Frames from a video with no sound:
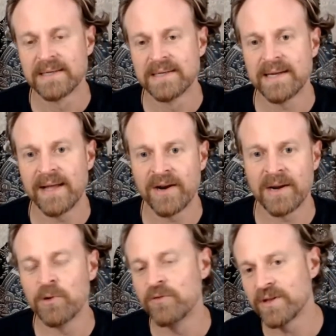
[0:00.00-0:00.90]
And then I
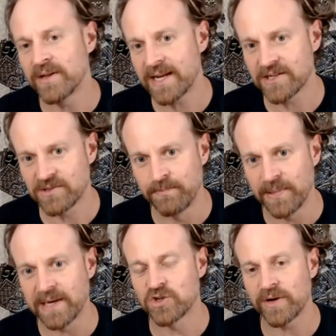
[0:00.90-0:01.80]
moved to the next
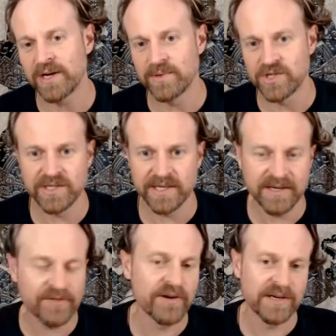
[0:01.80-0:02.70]
big tree, which is a
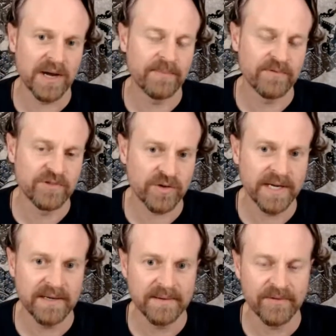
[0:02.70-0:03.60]
different type of
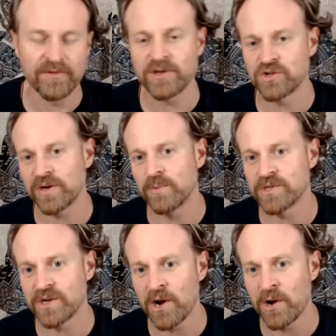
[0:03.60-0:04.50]
tree. The first tree
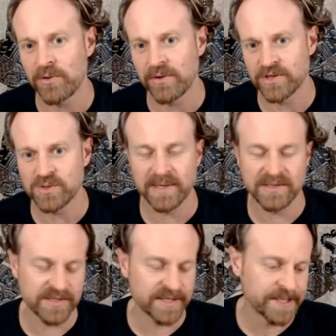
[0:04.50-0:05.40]
was an oak. This
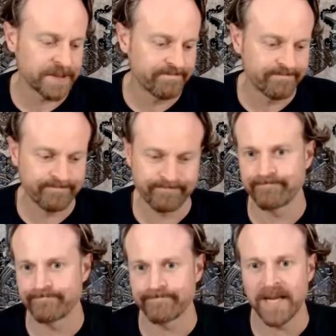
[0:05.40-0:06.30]
one's I
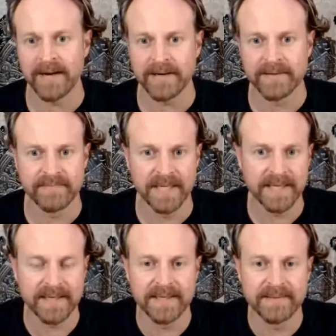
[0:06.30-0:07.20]
don't know, like
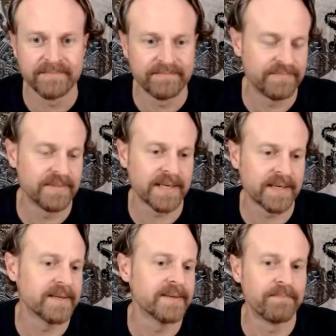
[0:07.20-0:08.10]

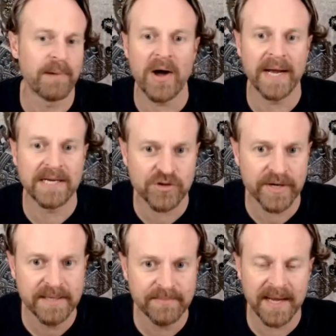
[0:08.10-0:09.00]
a pine
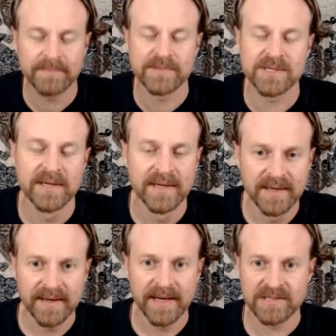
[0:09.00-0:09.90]
tree, perhaps.
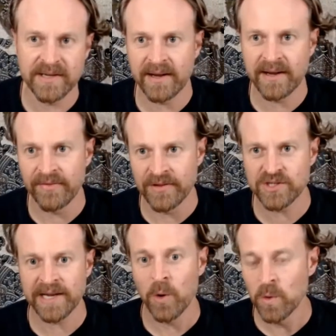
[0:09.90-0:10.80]
And it's like, this
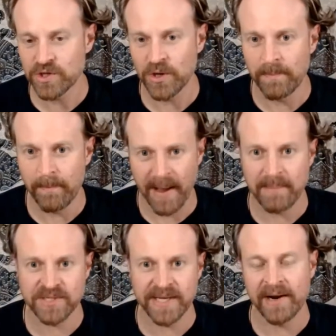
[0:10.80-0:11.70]
thing also
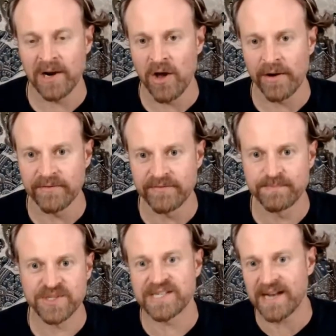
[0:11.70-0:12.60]
pumps out a lot of
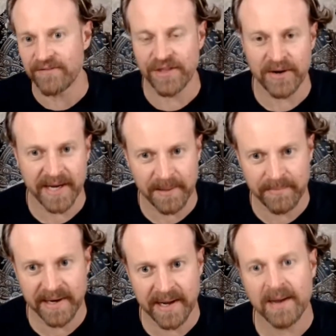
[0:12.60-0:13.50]
stuff that I can
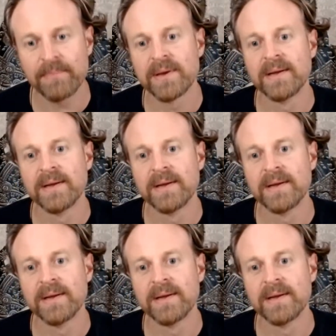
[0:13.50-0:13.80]
pick up,